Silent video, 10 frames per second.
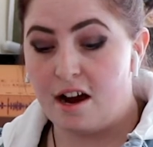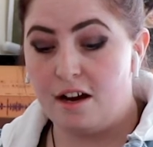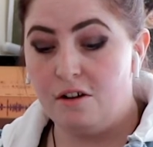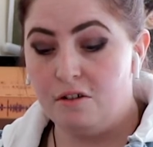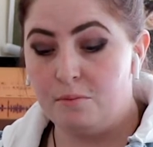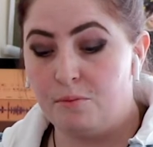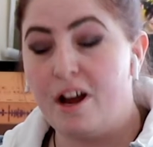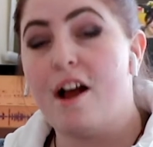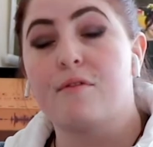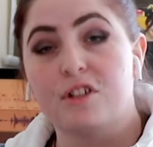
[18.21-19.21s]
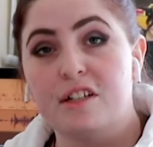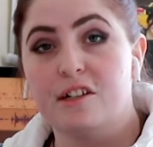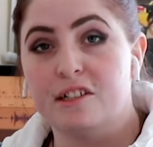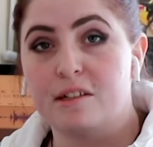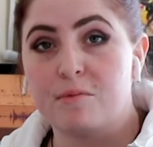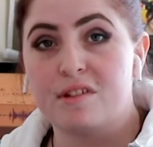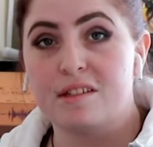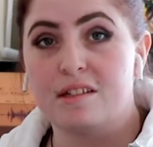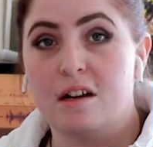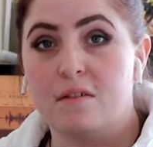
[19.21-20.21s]
I hope after hearing some of
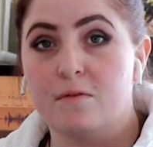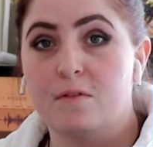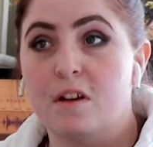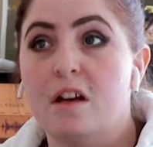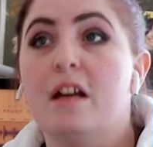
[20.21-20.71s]
this stuff,